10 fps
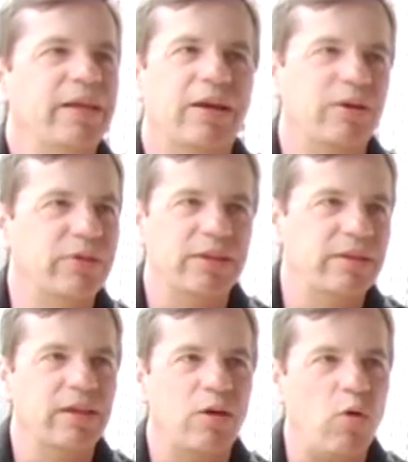you know,
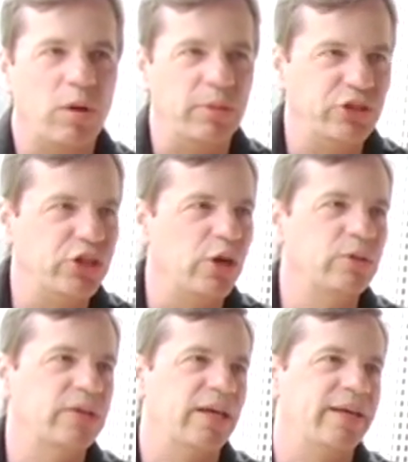the horrible
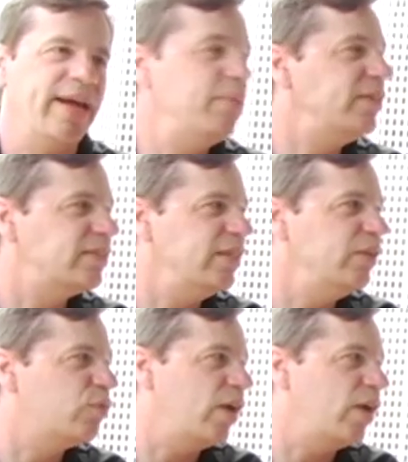shows on ABC